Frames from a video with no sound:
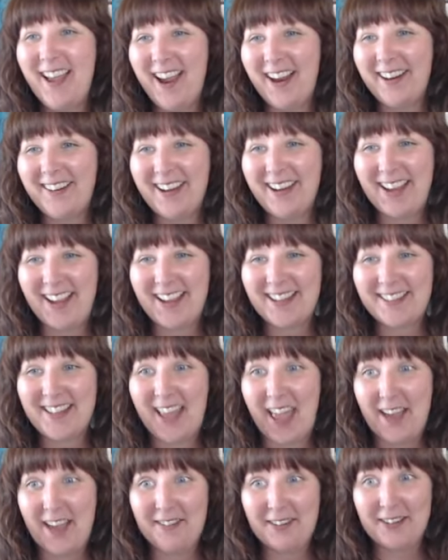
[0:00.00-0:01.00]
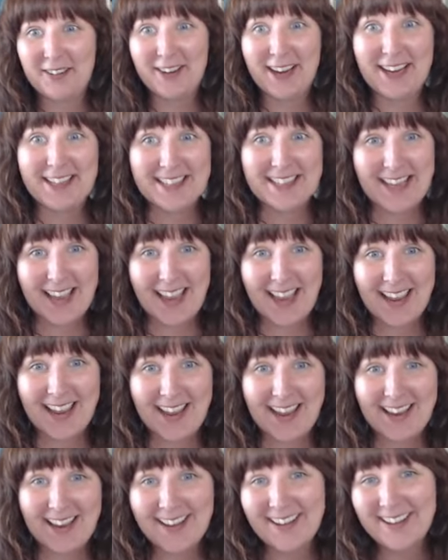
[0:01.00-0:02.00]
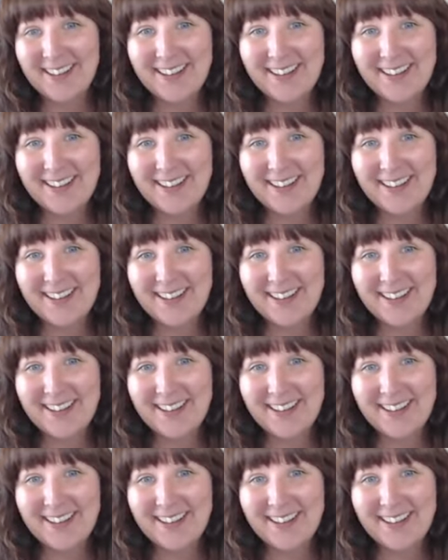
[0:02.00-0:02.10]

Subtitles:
All right, guys, have a great day.